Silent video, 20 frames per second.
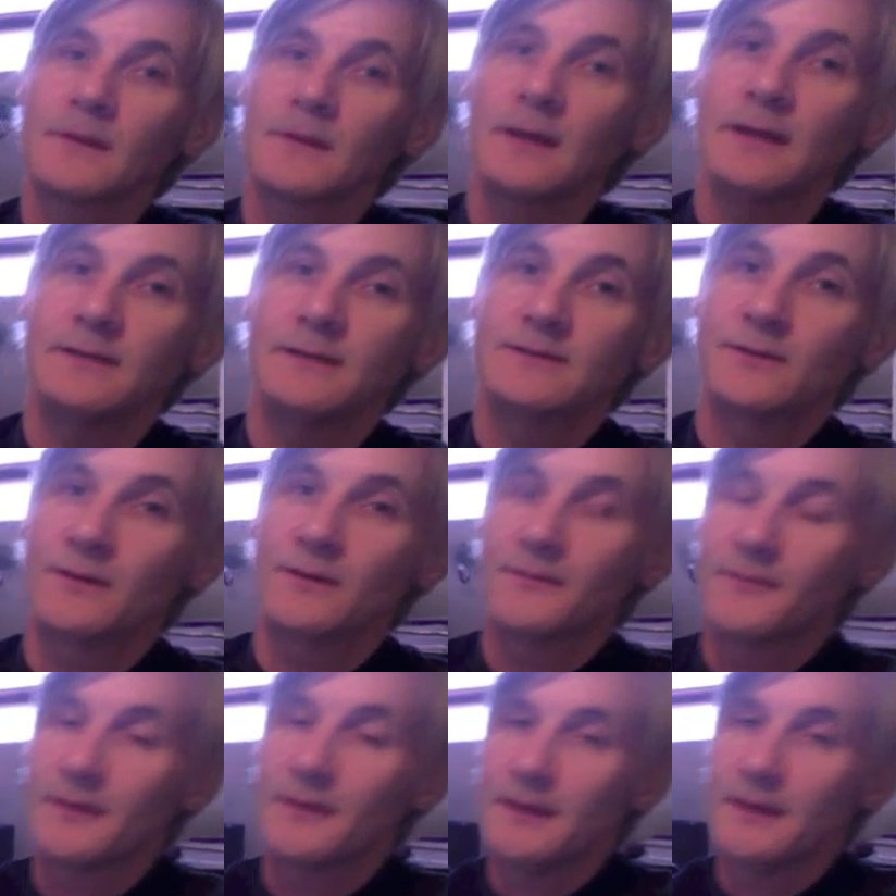
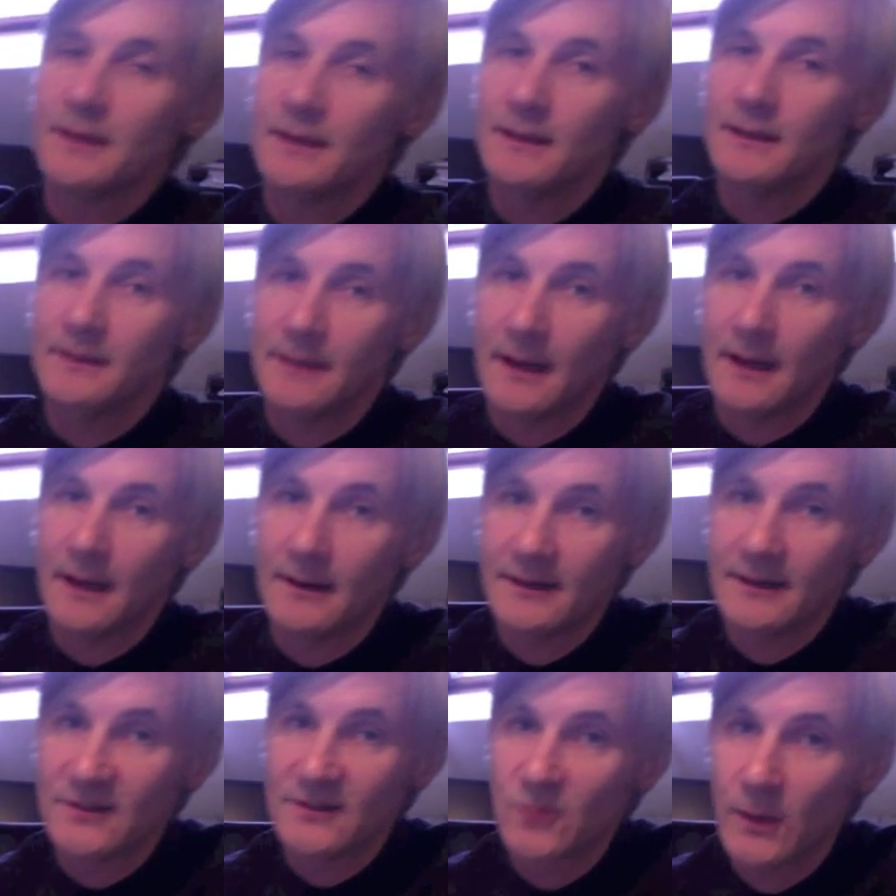in the
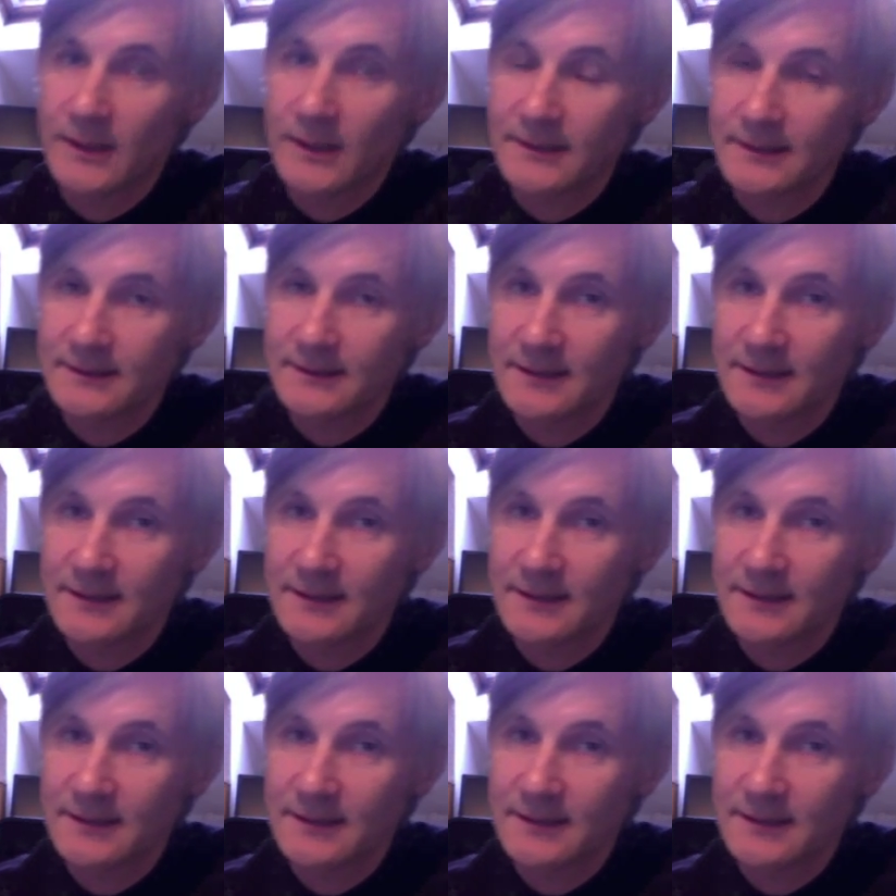early 20s.